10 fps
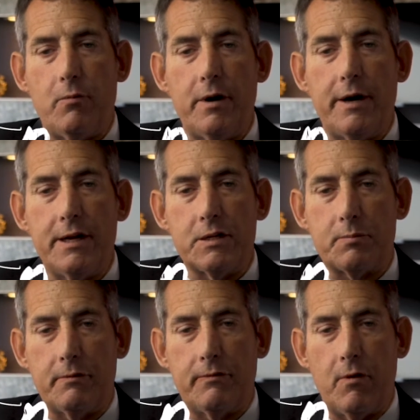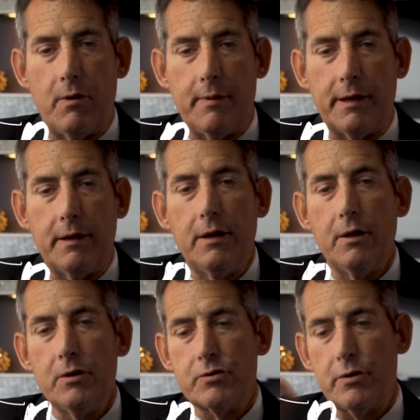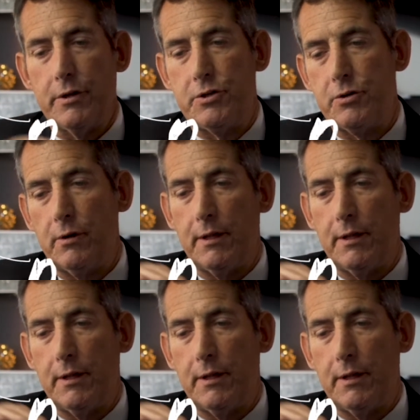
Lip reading: when it is performing. So that you're